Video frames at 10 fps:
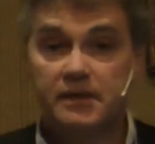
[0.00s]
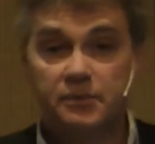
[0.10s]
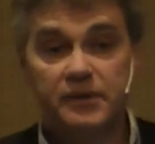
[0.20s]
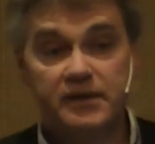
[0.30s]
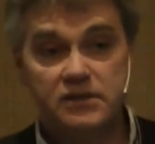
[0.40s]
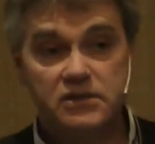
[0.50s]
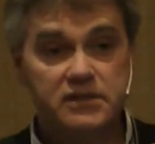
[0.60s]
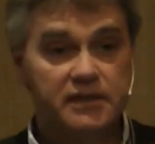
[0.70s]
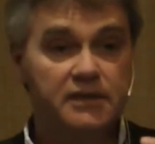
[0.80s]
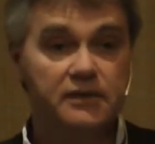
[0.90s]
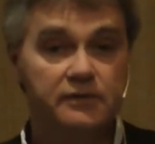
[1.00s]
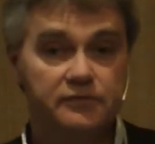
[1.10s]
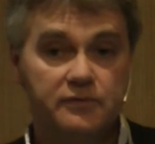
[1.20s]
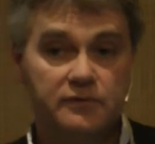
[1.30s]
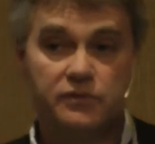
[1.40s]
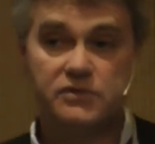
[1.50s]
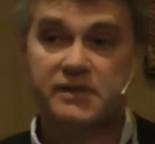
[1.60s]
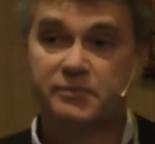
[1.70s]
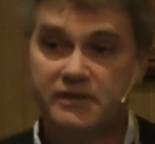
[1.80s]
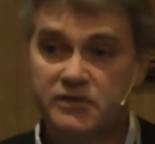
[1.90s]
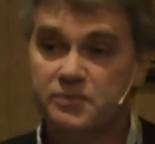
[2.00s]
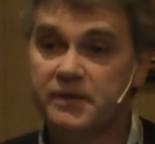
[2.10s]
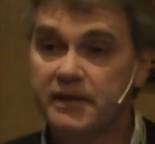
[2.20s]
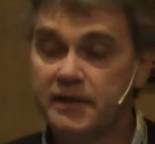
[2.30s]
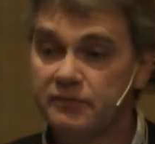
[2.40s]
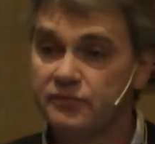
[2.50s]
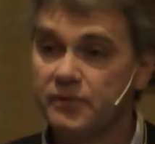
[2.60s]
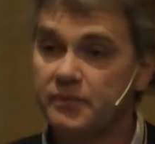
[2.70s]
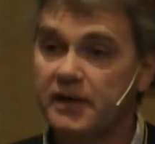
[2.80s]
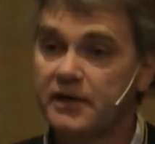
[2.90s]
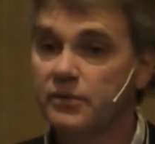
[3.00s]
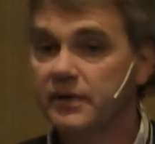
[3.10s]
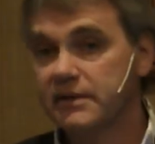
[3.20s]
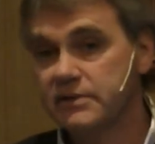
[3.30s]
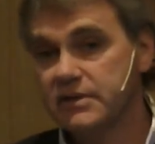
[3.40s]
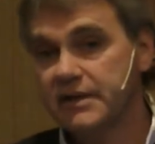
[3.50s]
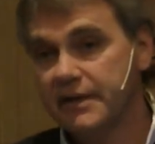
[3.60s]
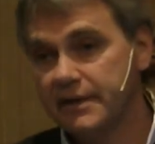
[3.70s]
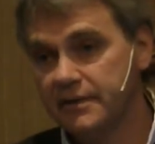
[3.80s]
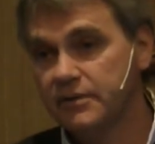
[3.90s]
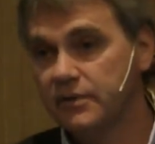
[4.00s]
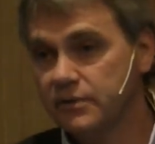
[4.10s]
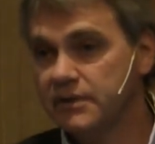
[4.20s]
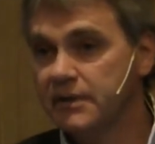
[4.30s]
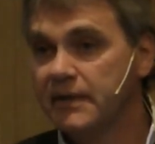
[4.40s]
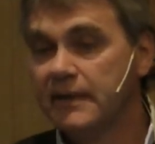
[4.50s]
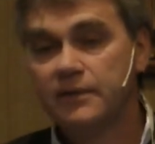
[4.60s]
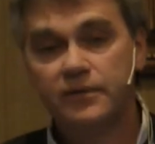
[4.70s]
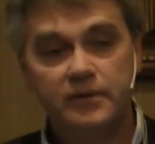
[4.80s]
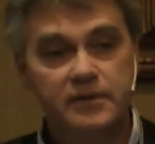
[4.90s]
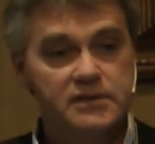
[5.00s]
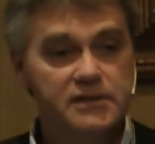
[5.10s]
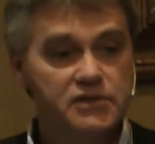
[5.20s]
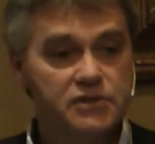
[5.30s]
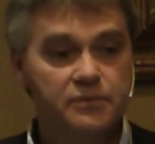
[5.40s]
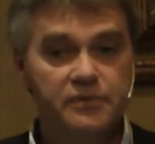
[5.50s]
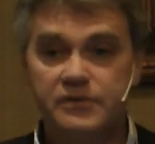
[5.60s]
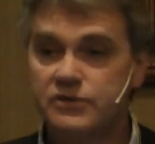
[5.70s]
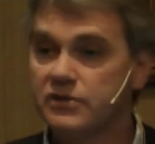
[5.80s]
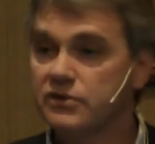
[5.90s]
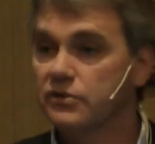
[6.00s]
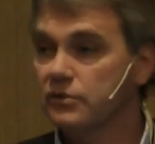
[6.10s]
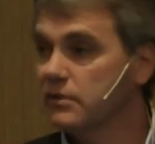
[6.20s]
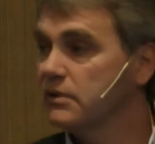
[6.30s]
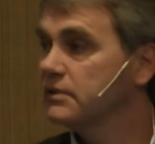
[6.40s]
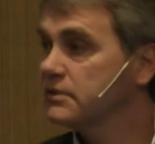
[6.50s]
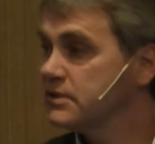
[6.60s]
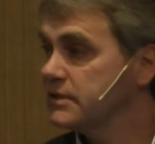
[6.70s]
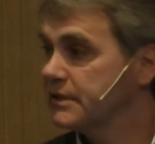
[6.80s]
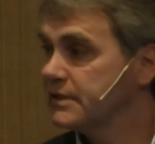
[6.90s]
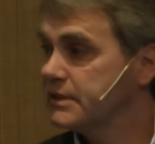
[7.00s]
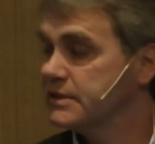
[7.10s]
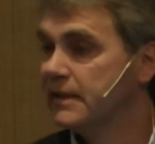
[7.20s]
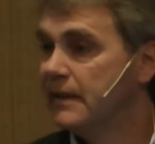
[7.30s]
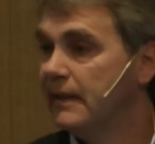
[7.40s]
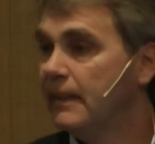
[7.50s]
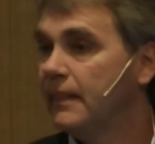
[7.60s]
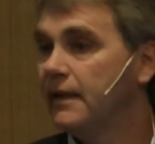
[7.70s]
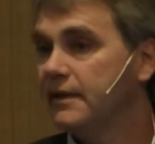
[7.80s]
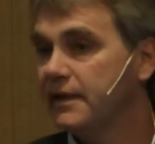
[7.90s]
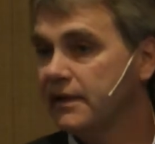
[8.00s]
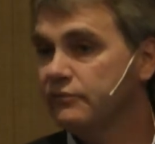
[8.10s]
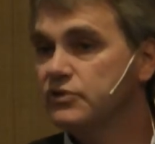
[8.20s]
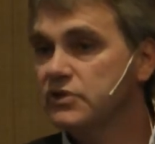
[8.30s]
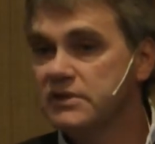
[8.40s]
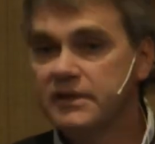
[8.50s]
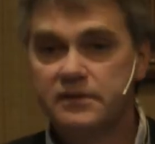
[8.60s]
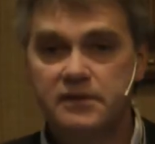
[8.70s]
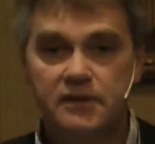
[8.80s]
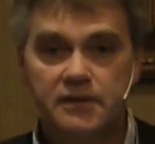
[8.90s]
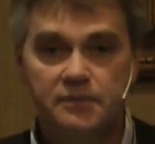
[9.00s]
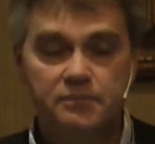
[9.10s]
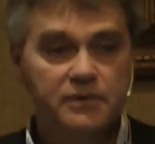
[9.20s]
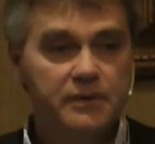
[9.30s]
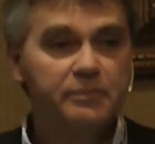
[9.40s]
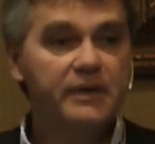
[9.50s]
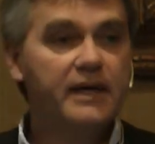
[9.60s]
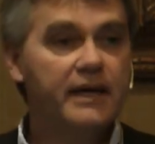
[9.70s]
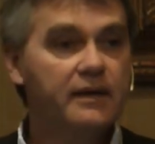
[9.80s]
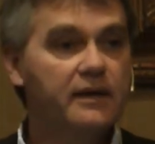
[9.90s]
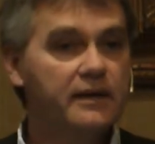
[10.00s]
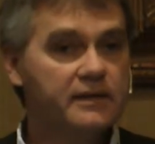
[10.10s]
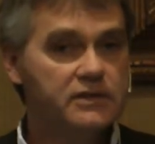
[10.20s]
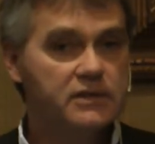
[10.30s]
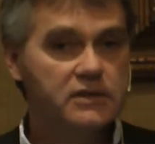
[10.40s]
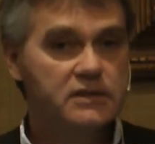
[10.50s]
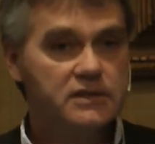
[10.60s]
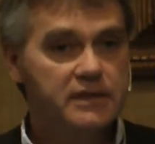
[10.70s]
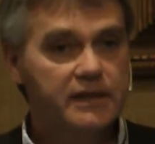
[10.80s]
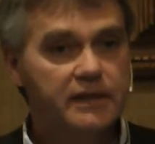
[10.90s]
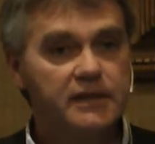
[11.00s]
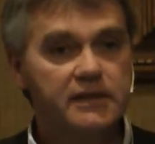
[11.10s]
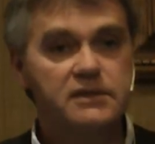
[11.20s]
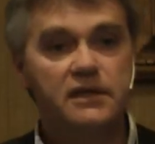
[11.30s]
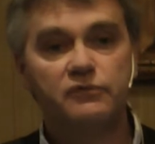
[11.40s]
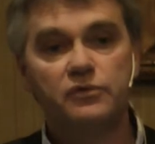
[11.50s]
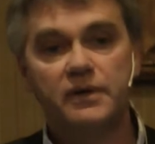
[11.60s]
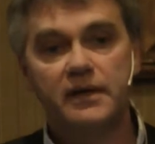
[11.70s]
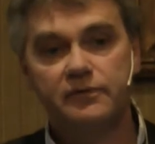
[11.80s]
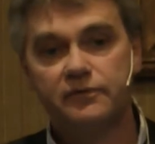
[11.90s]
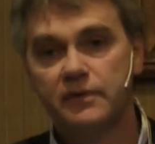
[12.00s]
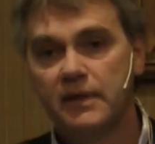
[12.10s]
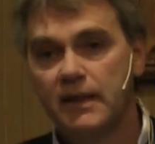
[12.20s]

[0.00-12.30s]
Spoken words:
We had this study of José Braspenning from IQ Healthcare, you know, the organization where Richard Kroll started, and they have just did a big analysis saying that if you have